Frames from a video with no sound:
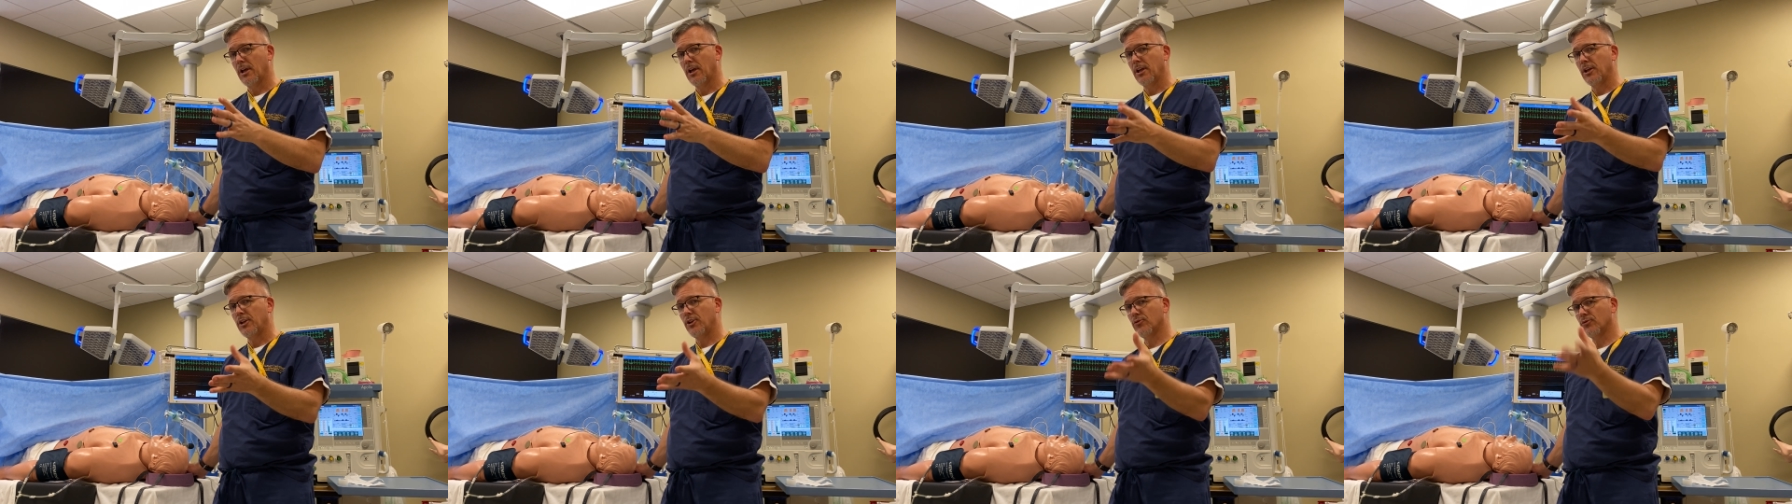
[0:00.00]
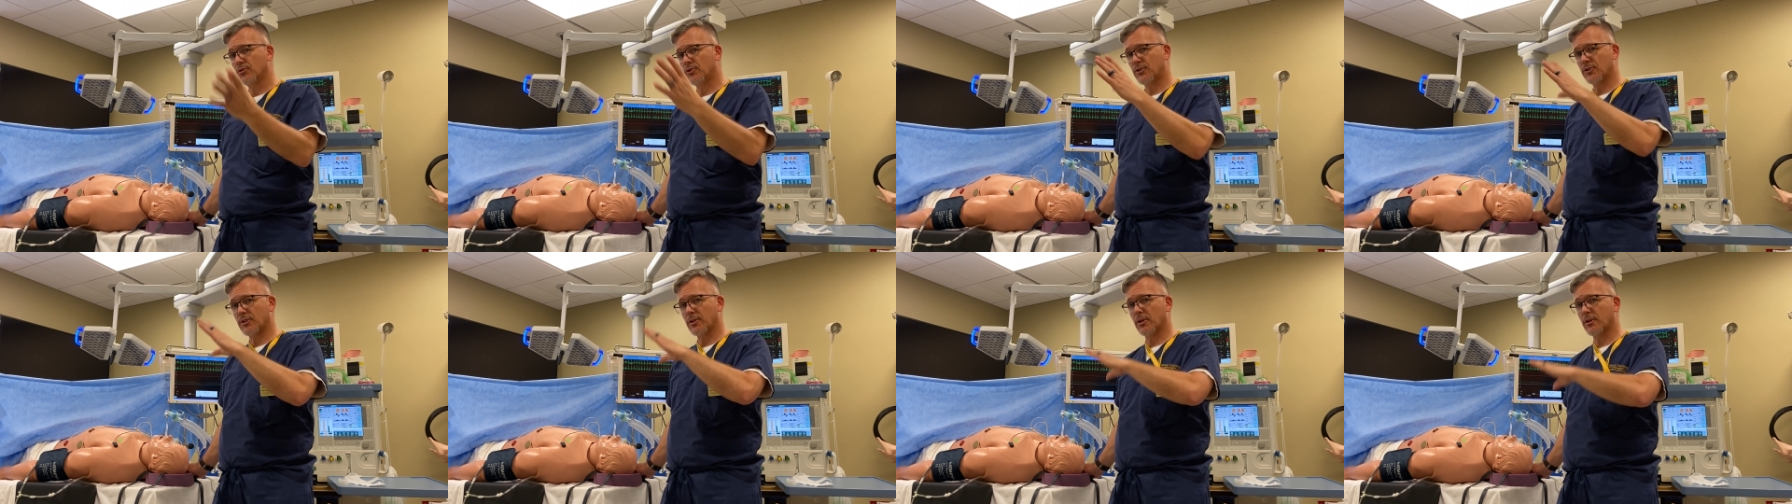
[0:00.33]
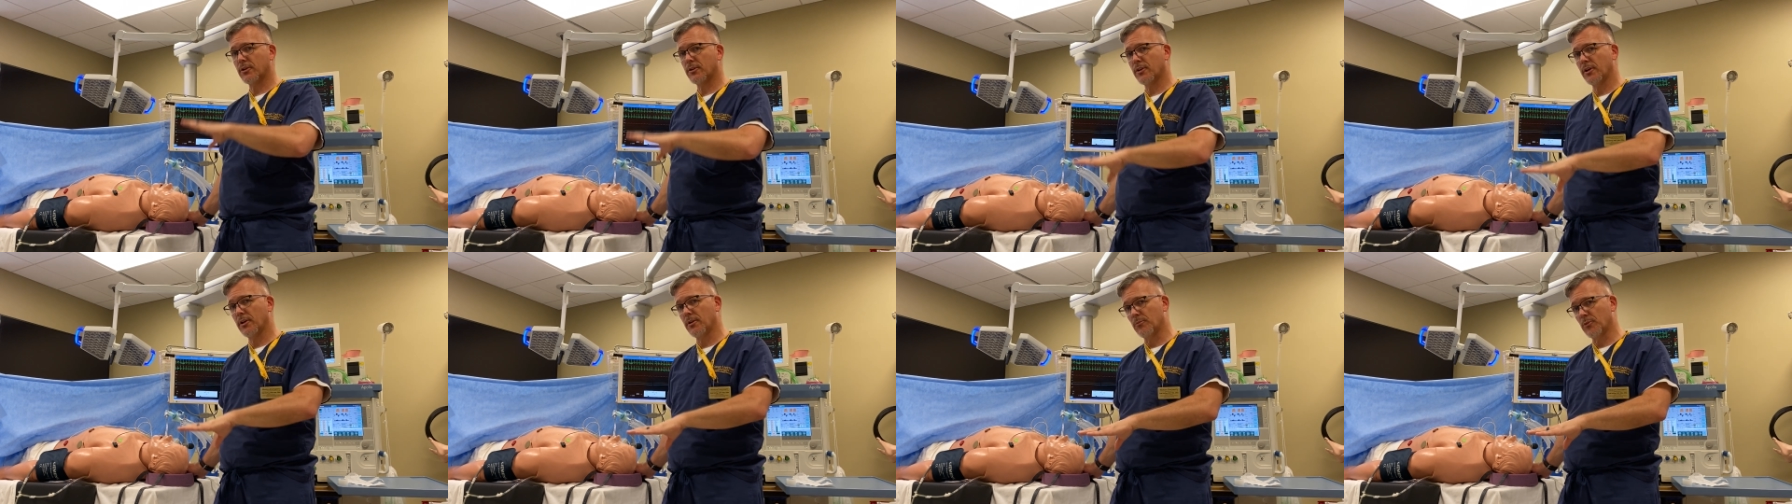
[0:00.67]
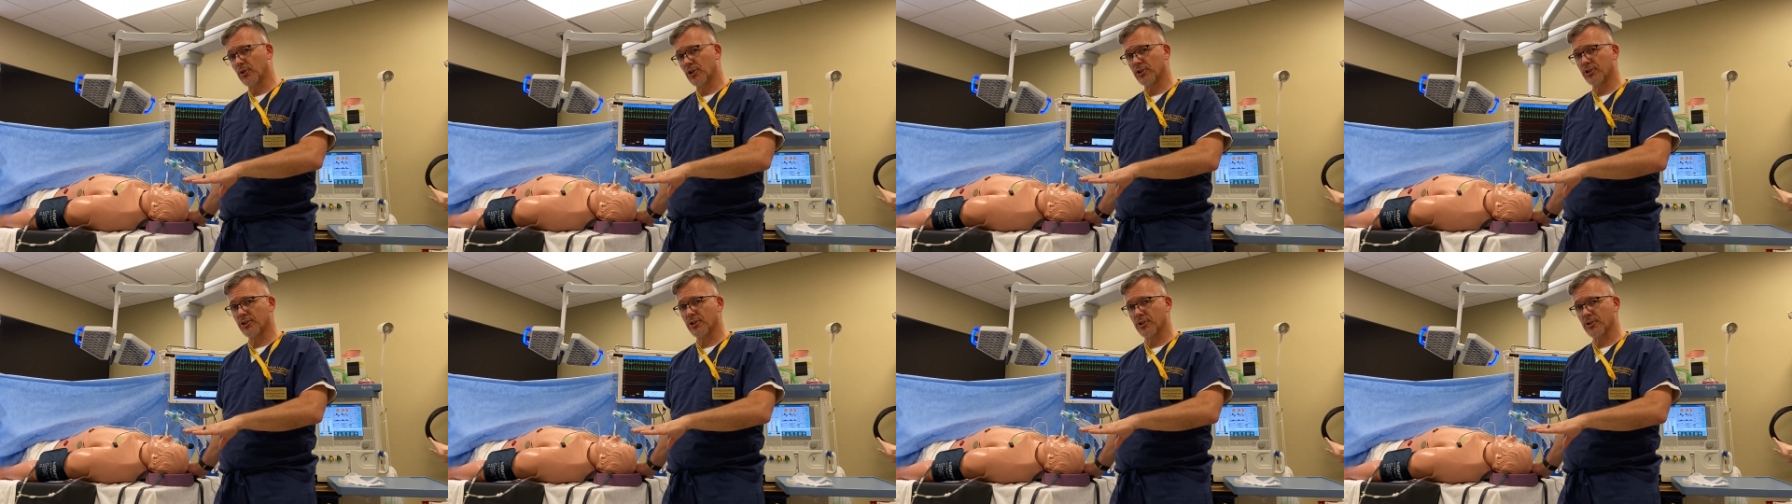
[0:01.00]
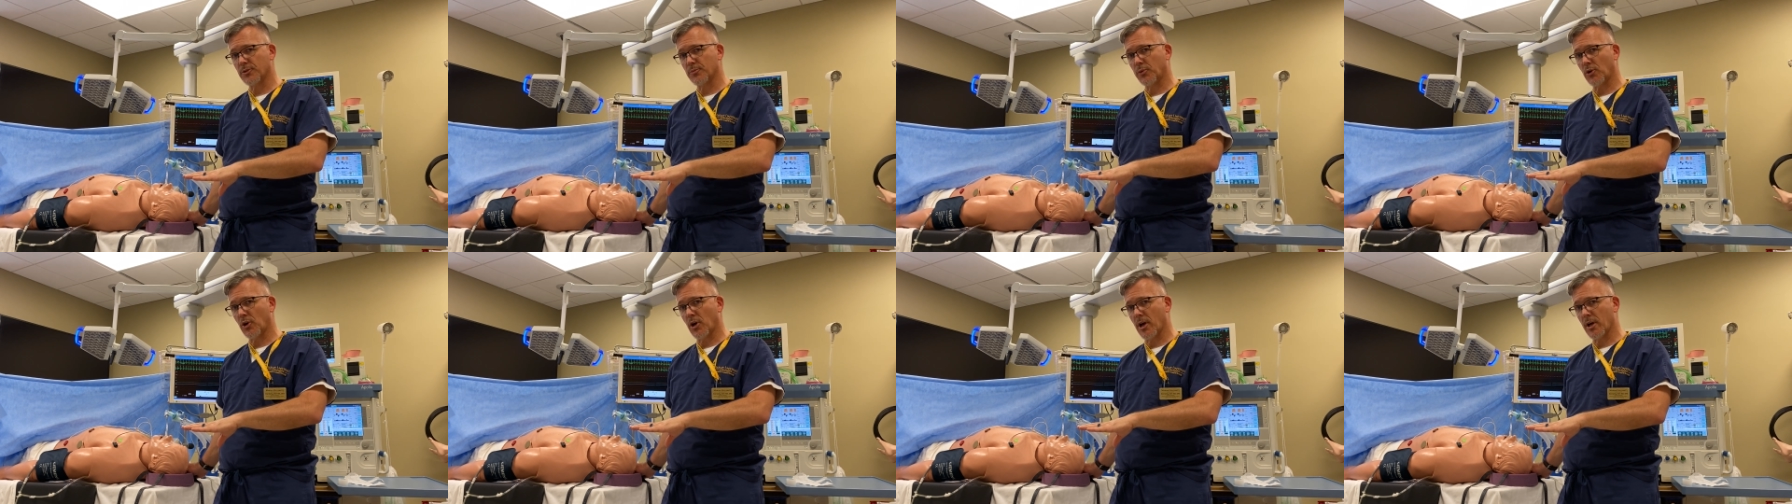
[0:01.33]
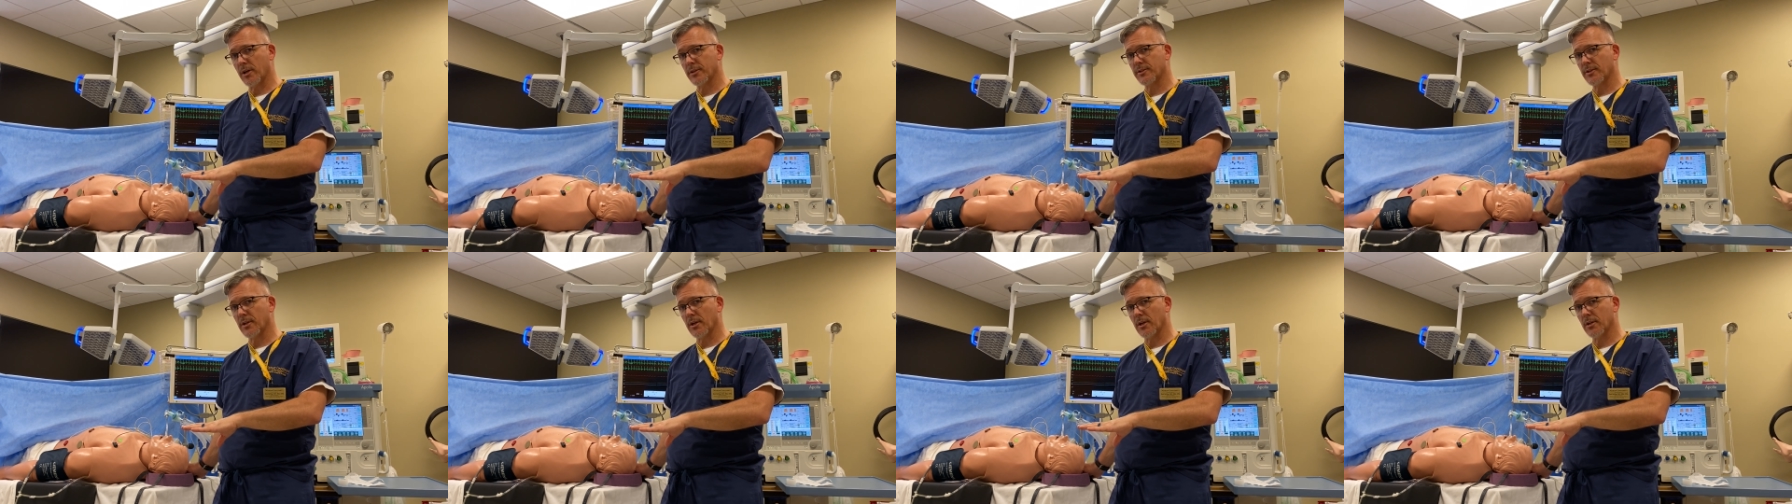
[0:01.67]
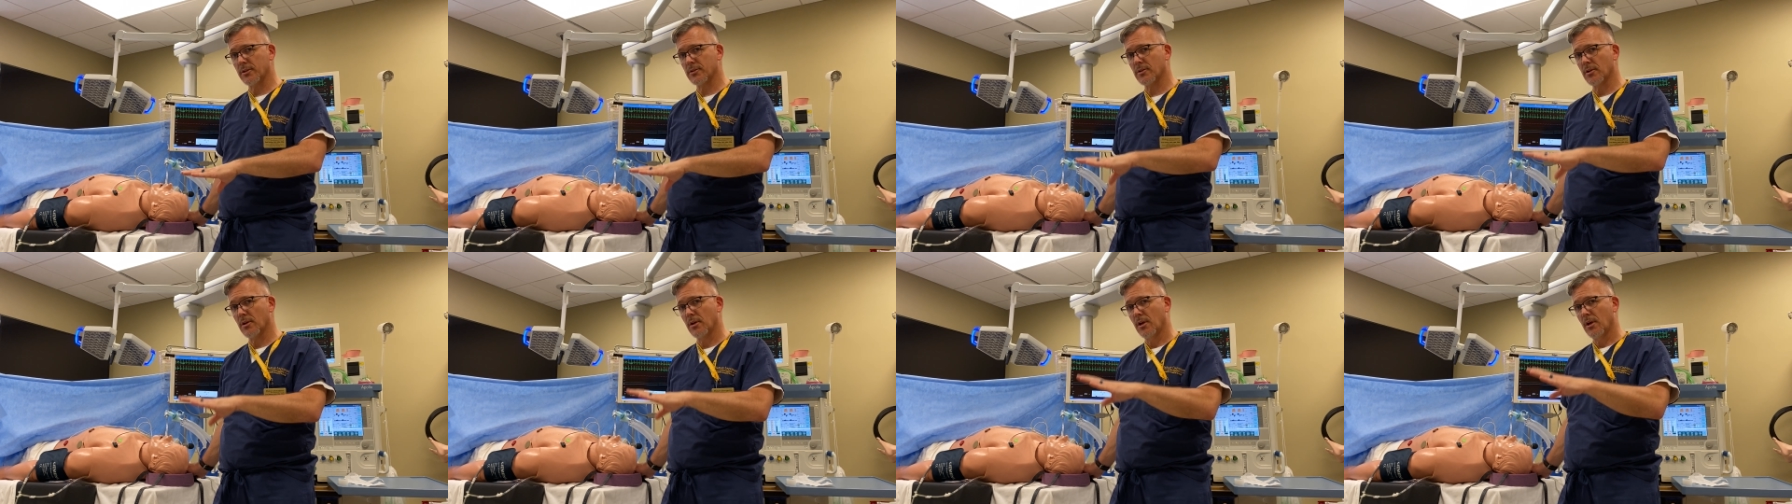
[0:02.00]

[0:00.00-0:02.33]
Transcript: you start the emergence process.